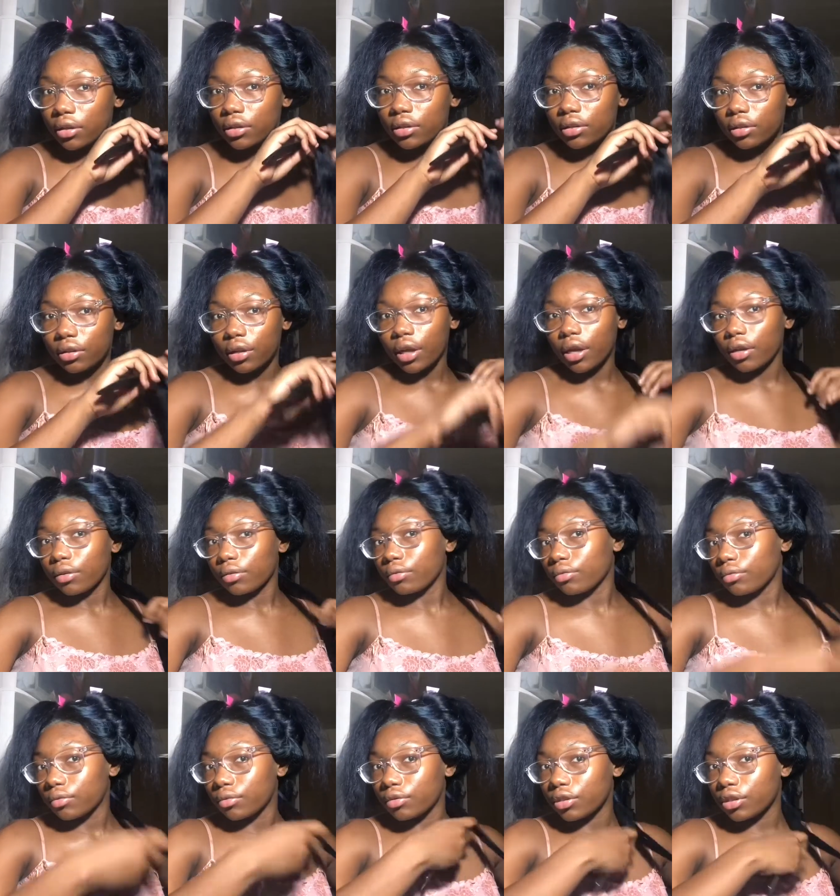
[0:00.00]
So yeah,
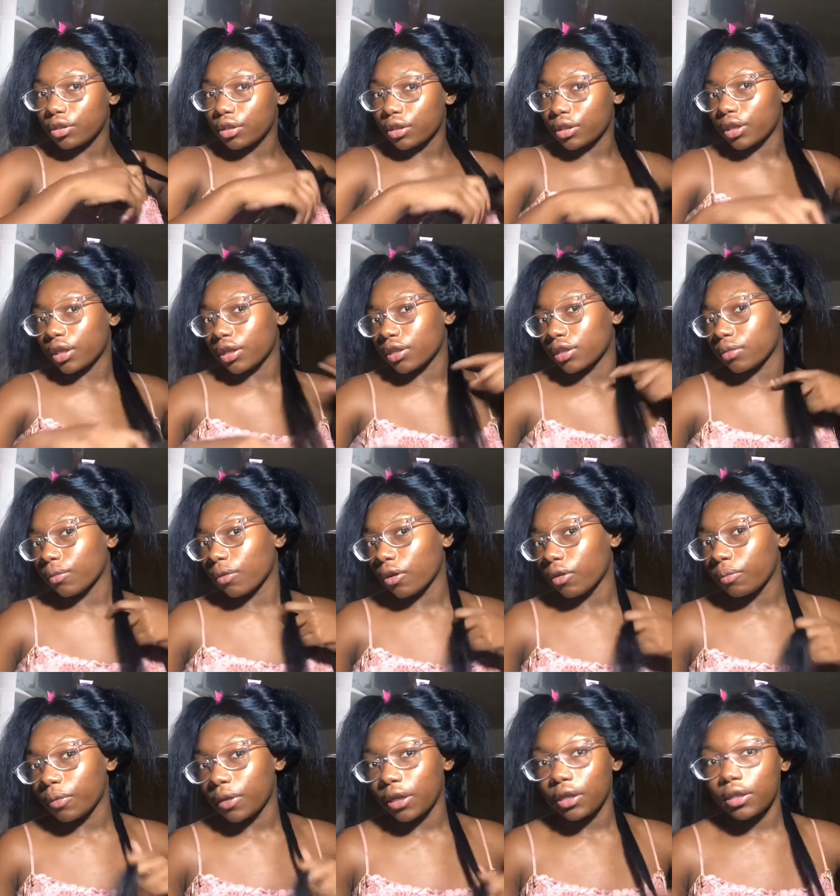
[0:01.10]
just gonna take a
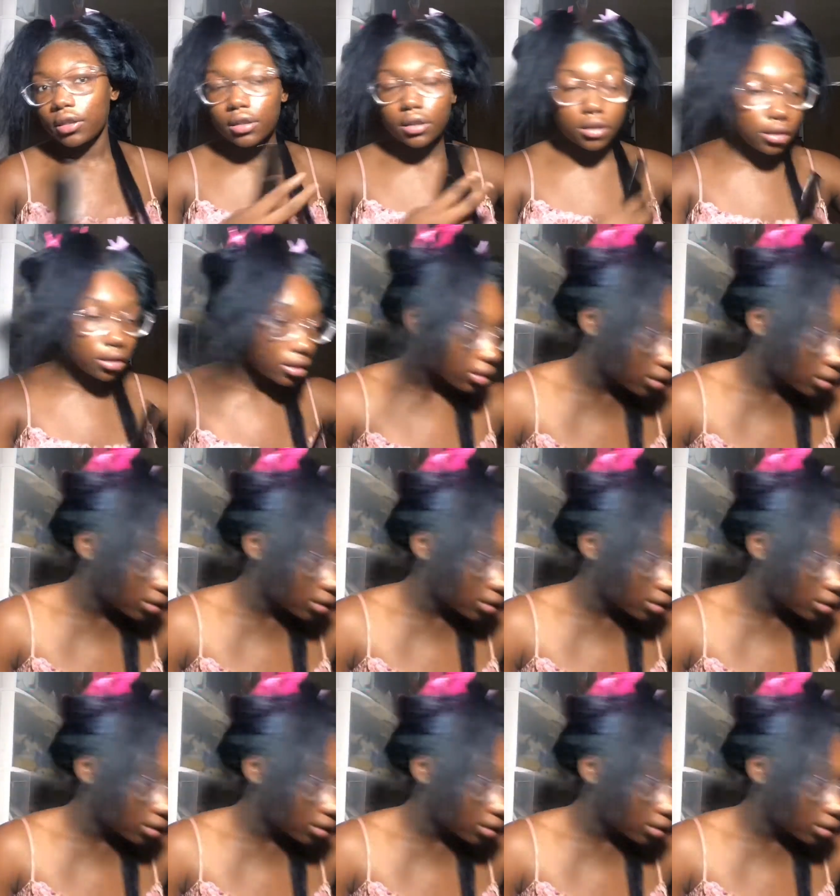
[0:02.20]
small piece.